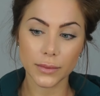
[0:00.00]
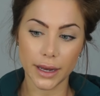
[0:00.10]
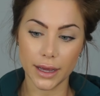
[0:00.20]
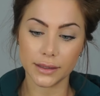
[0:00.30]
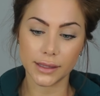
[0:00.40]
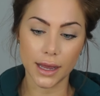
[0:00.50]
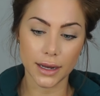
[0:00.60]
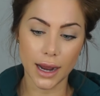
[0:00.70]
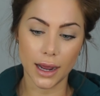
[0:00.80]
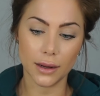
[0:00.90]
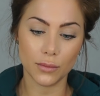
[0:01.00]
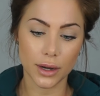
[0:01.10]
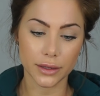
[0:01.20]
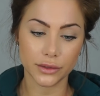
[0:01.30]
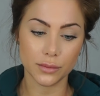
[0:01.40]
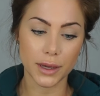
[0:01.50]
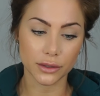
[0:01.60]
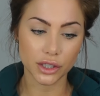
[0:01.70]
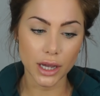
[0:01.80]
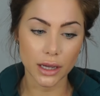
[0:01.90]
And I decided I wanted to make
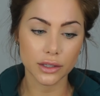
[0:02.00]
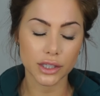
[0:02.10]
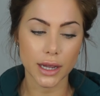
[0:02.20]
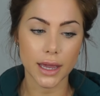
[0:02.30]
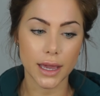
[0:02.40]
a change